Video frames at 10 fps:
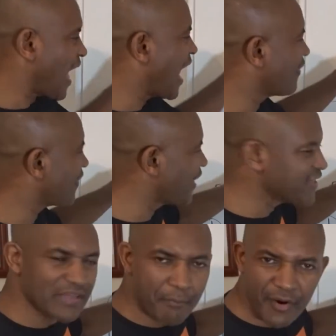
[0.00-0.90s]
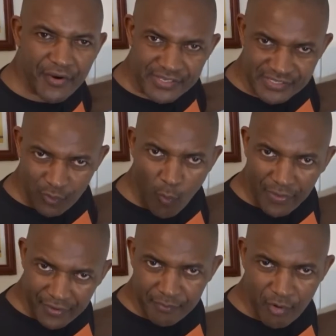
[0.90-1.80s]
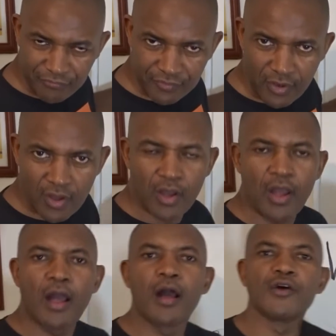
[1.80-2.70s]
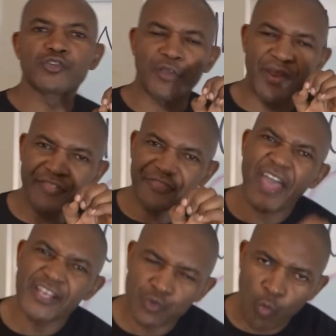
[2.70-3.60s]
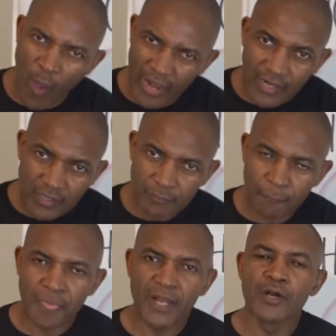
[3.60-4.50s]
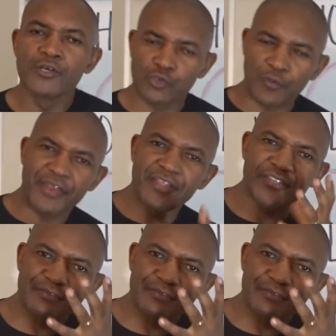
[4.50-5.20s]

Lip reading: And that is the main reason why they remove. so that it tastes well, so that it